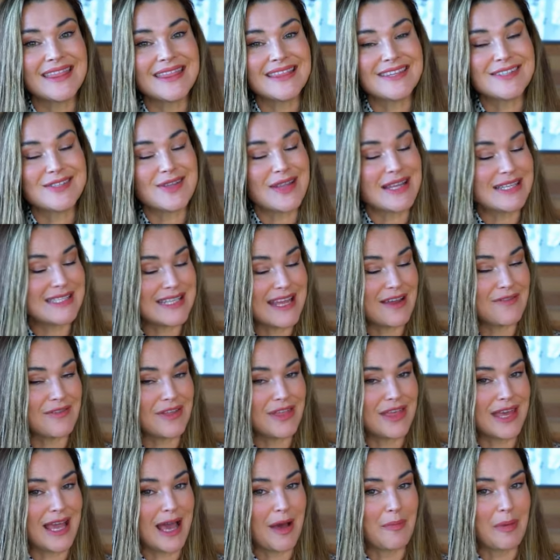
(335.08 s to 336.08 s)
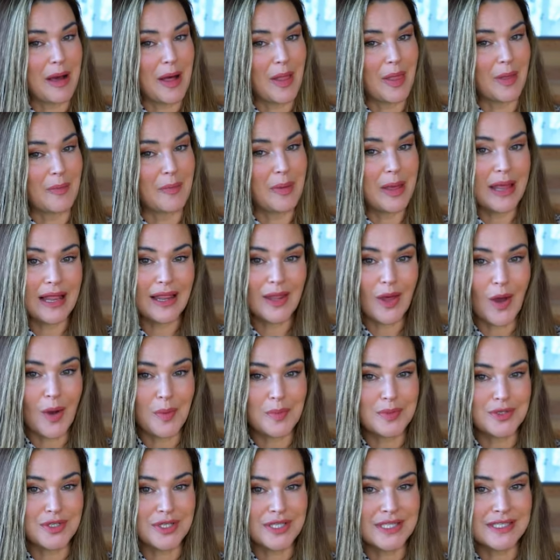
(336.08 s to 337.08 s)
So that's everything about the pill
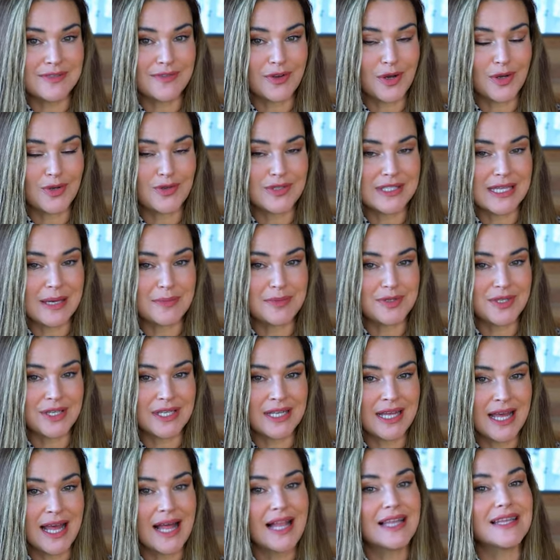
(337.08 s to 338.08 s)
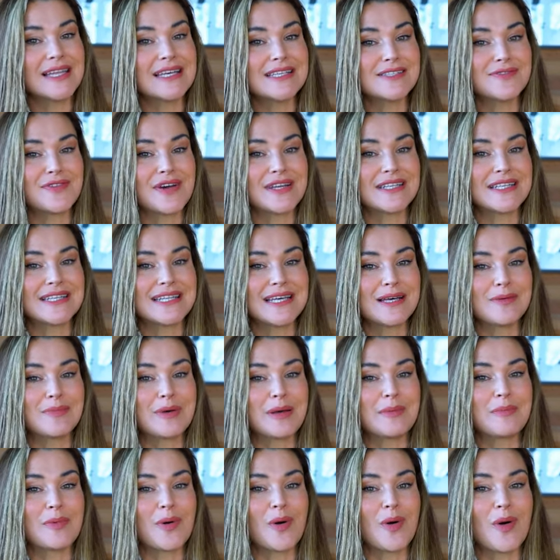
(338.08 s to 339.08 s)
options for contraception. Let's find a little
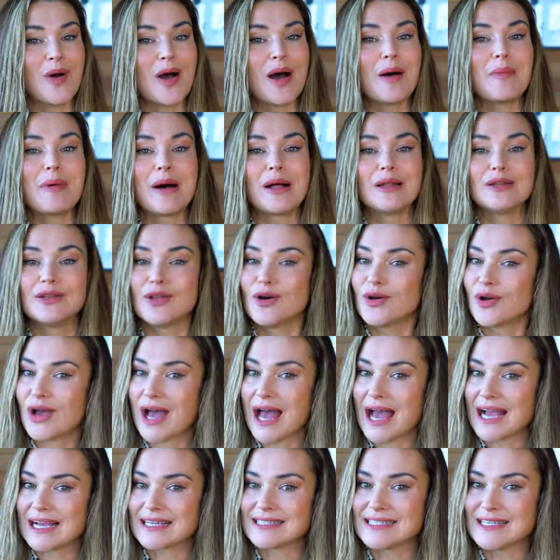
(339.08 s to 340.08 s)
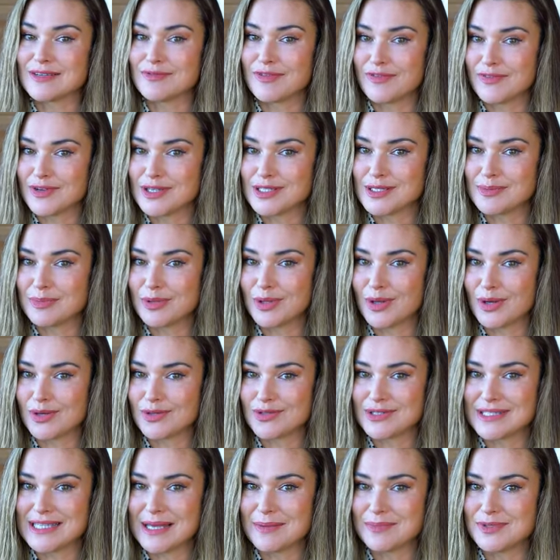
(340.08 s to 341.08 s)
bit more about longer acting reversible
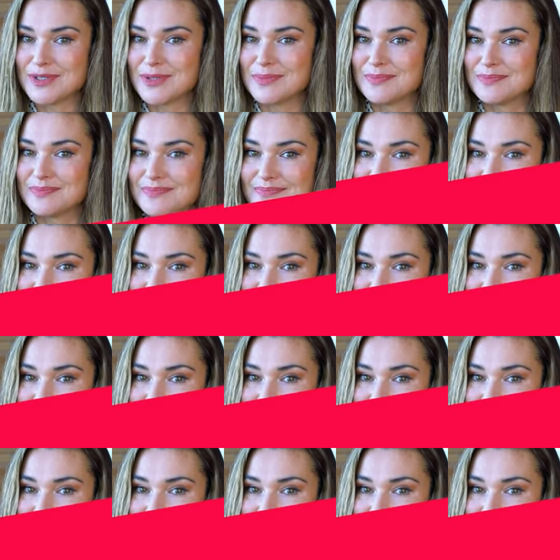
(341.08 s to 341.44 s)
contraception.